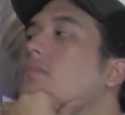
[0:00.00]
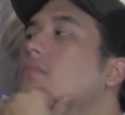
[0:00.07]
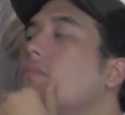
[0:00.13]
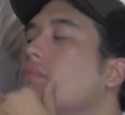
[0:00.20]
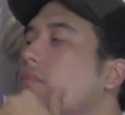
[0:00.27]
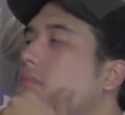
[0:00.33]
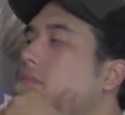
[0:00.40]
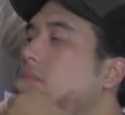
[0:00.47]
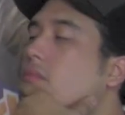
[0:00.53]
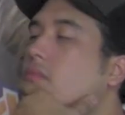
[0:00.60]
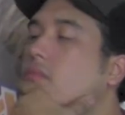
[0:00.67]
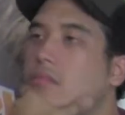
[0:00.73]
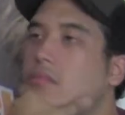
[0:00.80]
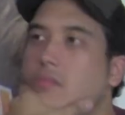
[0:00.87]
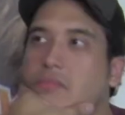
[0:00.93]

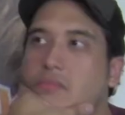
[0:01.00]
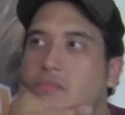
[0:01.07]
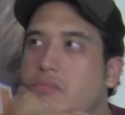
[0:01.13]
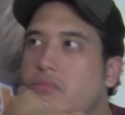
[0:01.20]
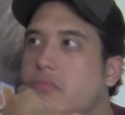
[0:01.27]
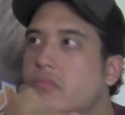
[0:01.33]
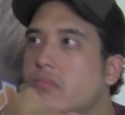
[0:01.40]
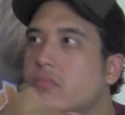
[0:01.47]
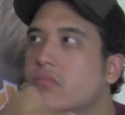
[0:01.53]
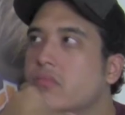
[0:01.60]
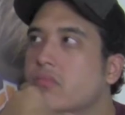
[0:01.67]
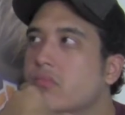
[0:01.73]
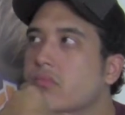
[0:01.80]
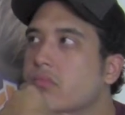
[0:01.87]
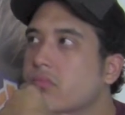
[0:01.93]

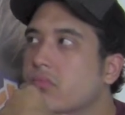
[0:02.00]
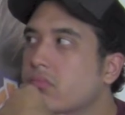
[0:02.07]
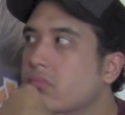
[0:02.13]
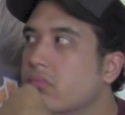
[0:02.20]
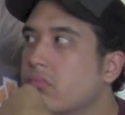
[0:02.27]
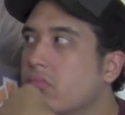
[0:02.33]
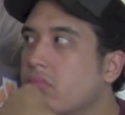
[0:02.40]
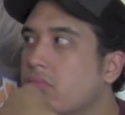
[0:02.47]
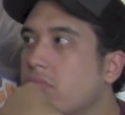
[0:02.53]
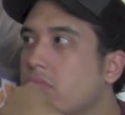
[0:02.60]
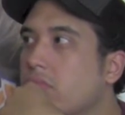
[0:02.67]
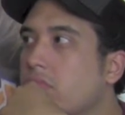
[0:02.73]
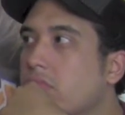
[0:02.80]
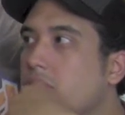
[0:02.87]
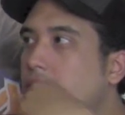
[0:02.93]

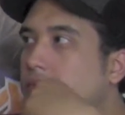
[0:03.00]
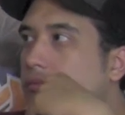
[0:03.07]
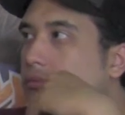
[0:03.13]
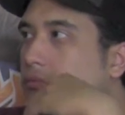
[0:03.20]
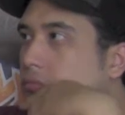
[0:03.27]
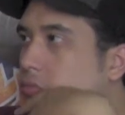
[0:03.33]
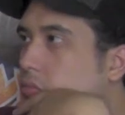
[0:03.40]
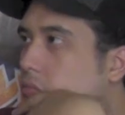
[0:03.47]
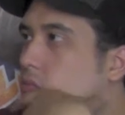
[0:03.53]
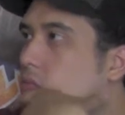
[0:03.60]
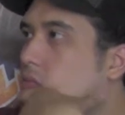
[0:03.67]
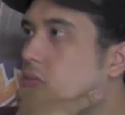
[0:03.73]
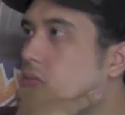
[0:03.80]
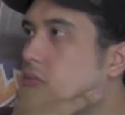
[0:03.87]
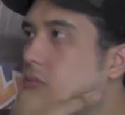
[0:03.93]

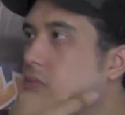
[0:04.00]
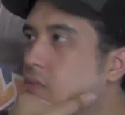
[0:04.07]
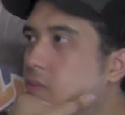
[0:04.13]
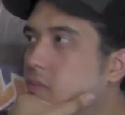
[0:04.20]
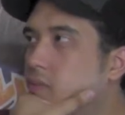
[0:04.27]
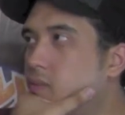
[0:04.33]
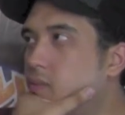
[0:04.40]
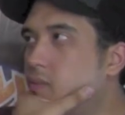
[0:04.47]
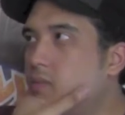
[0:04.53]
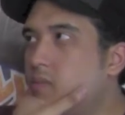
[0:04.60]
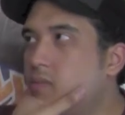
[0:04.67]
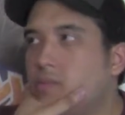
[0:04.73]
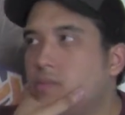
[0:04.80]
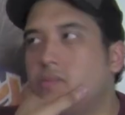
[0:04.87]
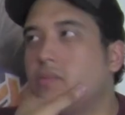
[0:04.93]

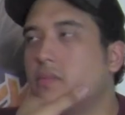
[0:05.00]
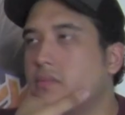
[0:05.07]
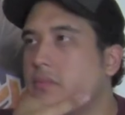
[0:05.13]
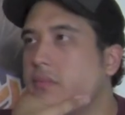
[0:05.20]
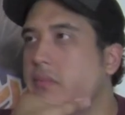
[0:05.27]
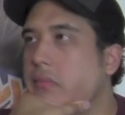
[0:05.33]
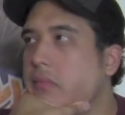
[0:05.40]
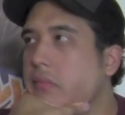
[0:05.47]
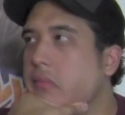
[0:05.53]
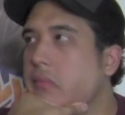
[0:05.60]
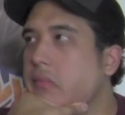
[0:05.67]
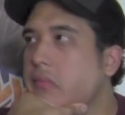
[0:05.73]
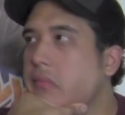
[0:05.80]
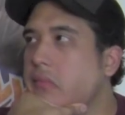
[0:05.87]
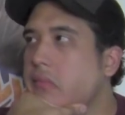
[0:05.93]

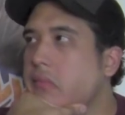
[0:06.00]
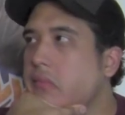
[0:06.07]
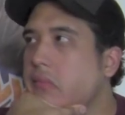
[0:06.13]
[no speech]